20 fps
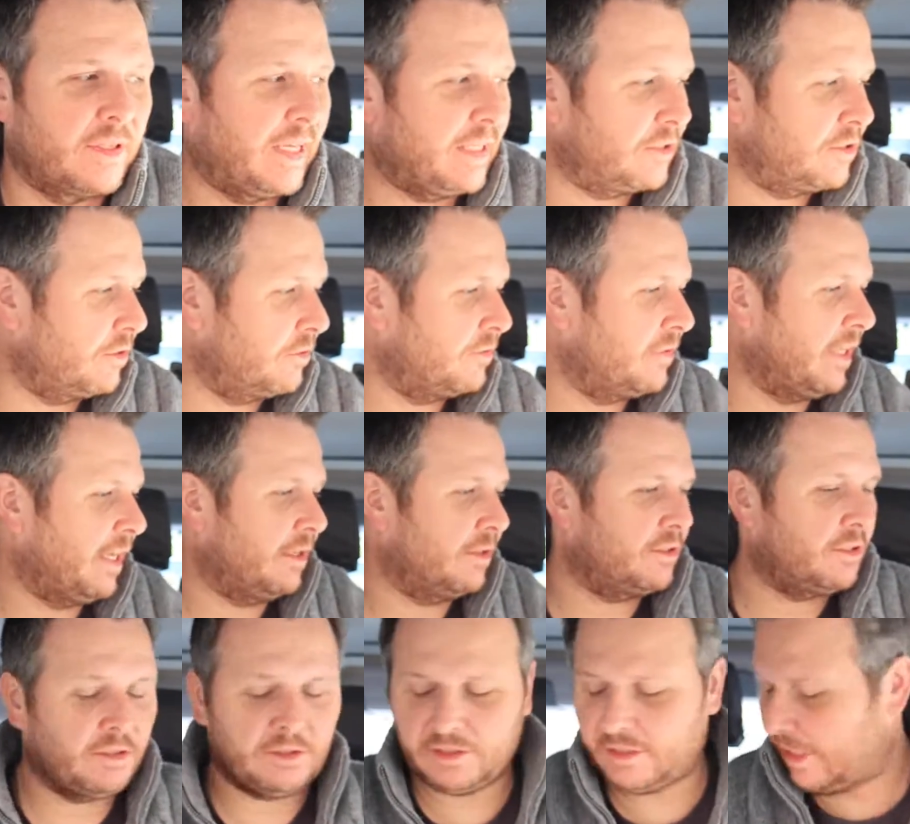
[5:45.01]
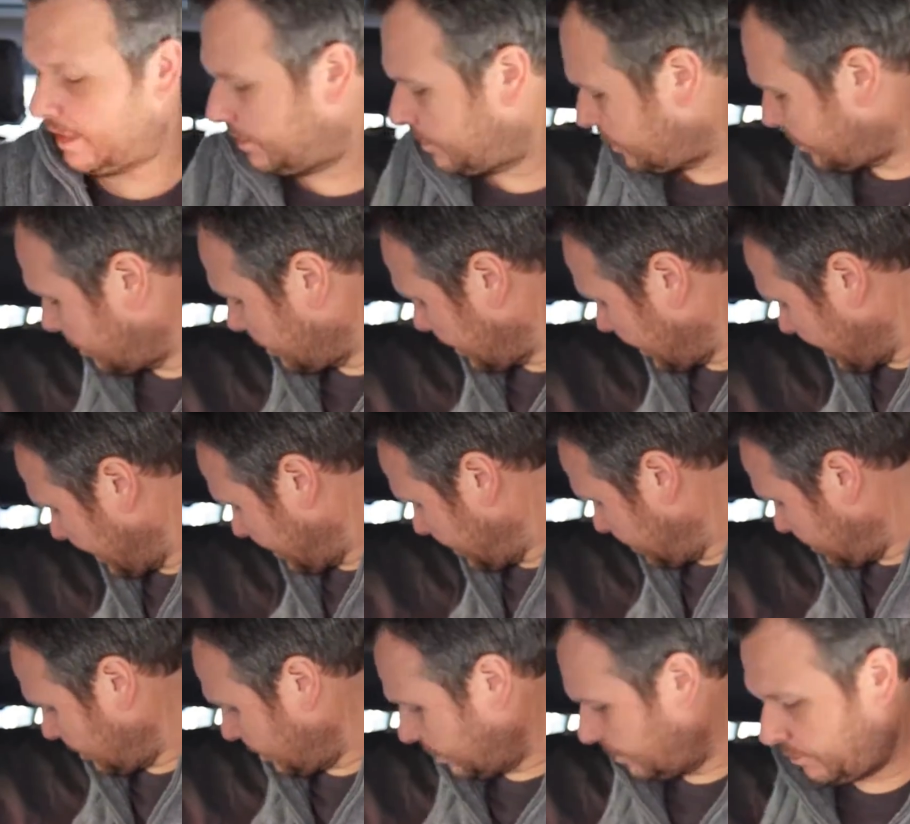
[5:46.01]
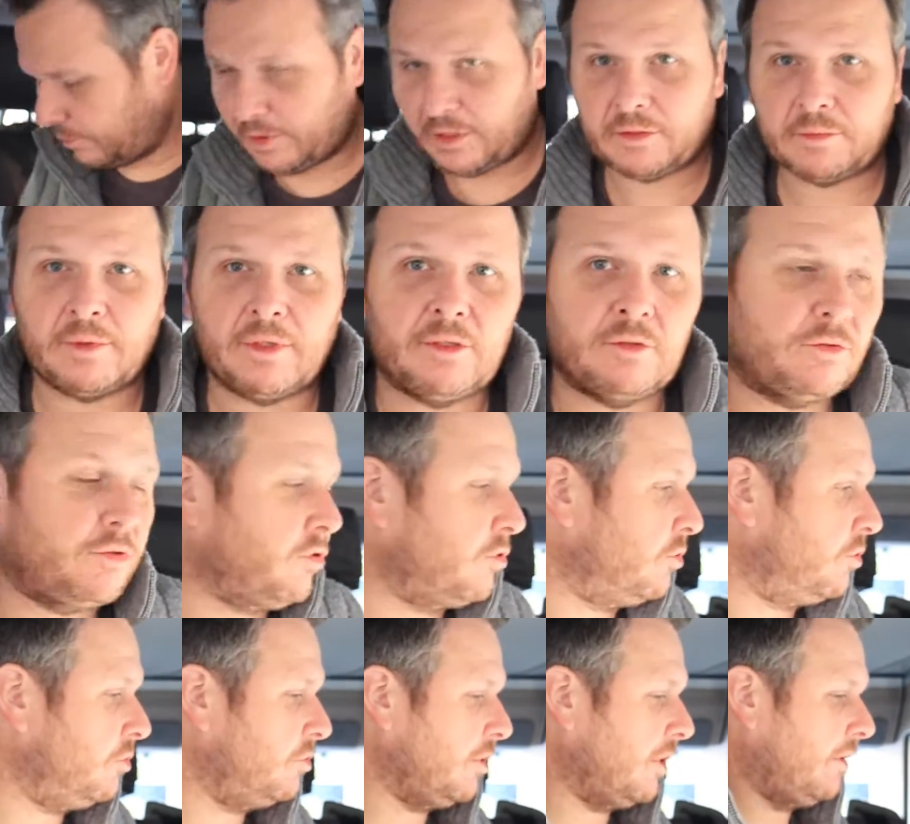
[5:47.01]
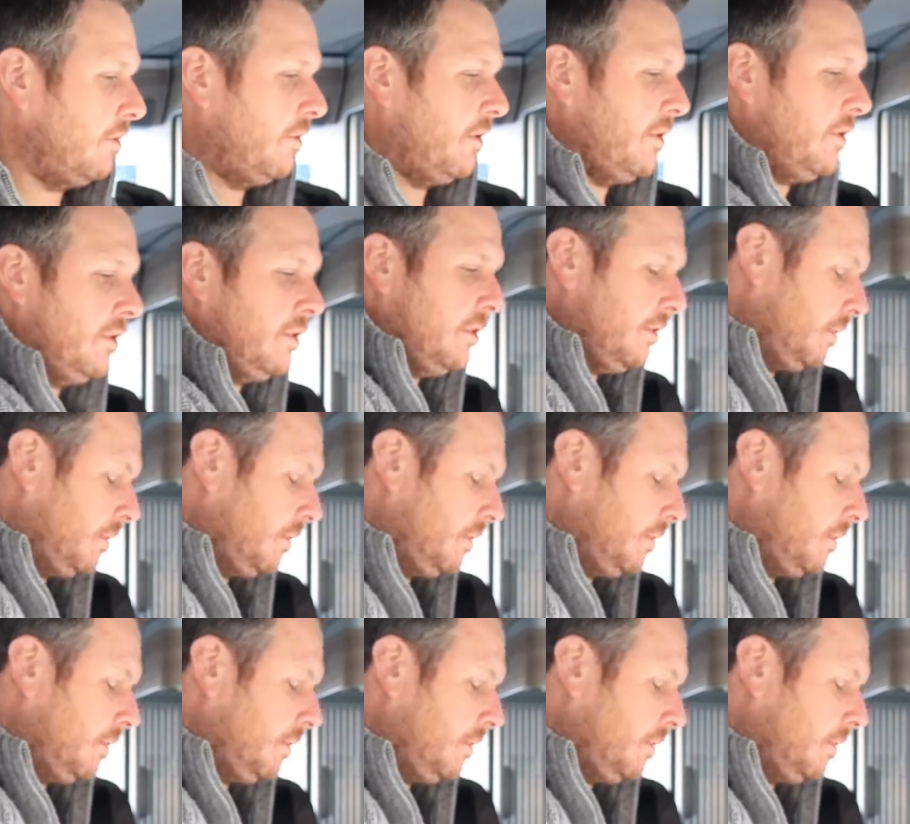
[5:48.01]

that's off now, so it's now just a case of, where's my little screwdriver?